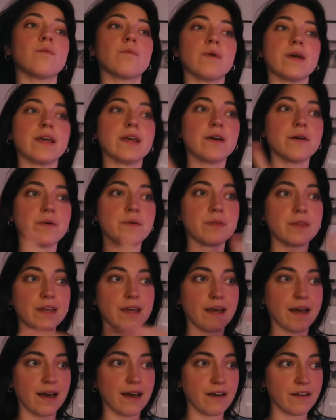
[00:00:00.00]
we
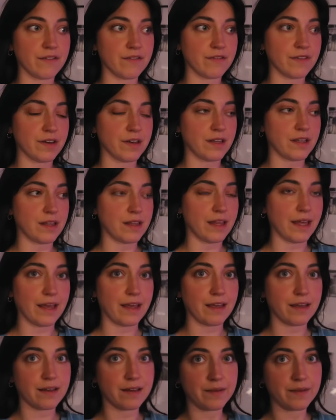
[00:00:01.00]
only have like